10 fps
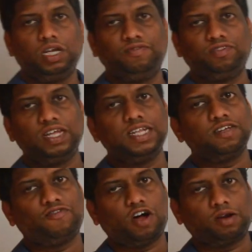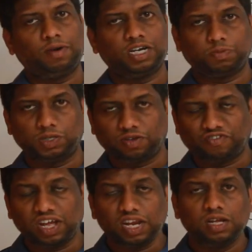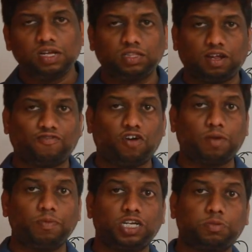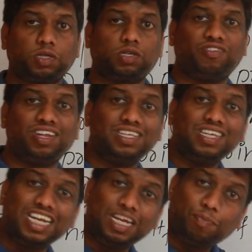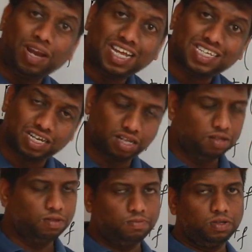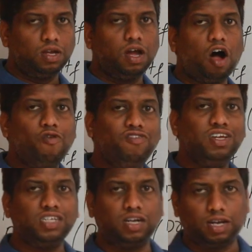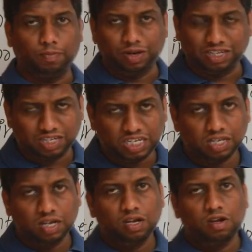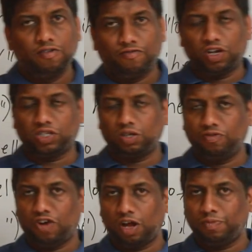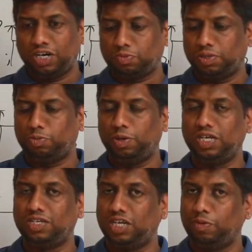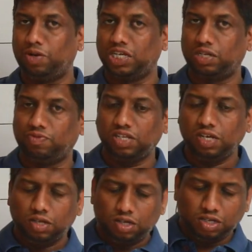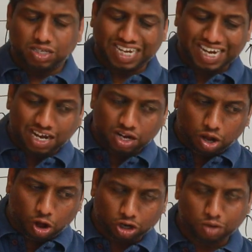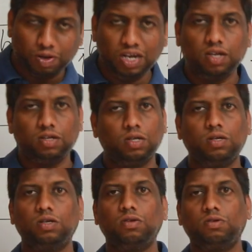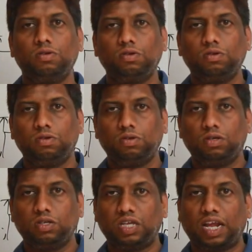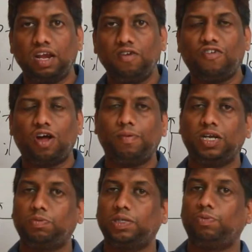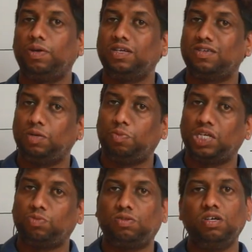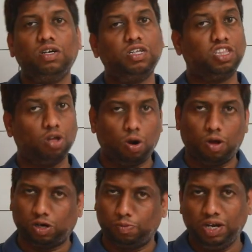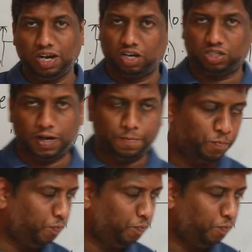If there is a format specifier, that format specifier is replaced. How is it replaced? Is first format specifier is replaced with the second argument. Second format specifier is replaced with the third argument. Understand?